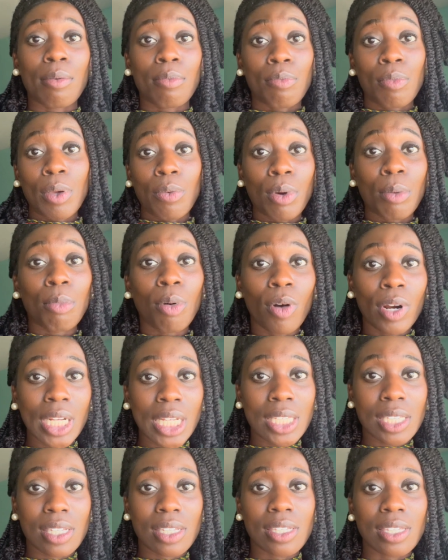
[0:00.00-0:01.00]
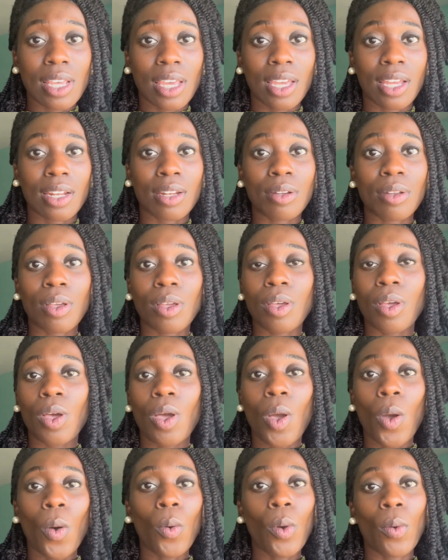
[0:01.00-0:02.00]
We were born into sin.
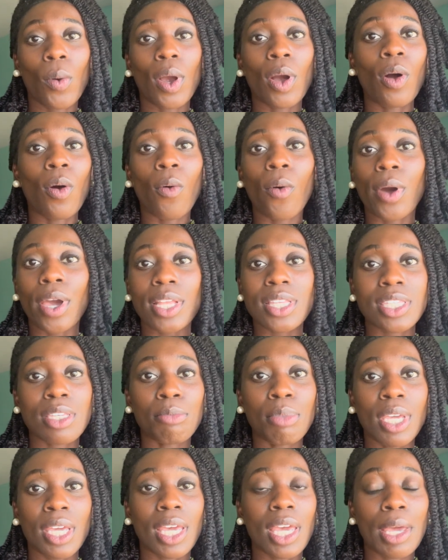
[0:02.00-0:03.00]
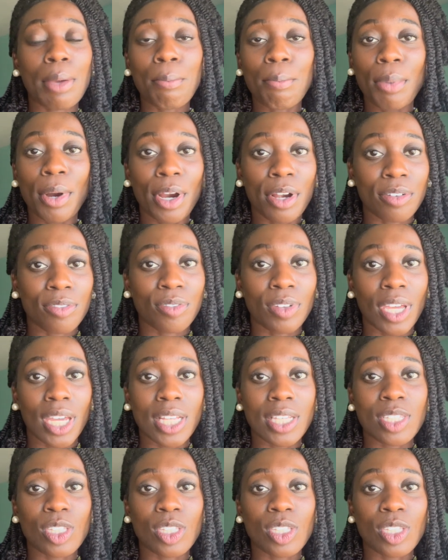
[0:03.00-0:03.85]
We were going to be imperfect,